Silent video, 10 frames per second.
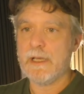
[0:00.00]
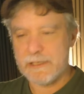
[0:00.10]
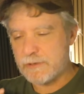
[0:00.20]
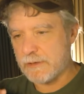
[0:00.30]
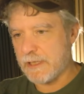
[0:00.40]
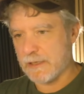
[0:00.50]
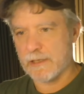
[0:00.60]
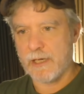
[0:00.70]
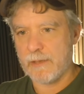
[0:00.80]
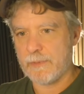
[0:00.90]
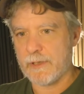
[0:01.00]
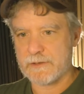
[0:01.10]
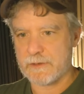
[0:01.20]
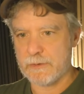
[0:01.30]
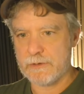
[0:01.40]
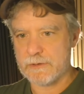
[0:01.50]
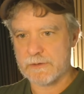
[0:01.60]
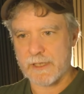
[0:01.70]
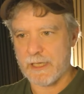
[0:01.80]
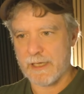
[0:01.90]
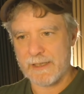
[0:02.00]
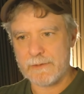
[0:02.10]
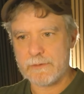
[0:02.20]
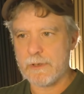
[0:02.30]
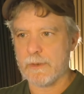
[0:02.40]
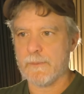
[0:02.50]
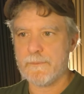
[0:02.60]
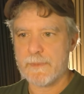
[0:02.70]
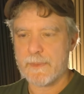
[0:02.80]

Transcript: Intranet and complex solutions, I, I don't know.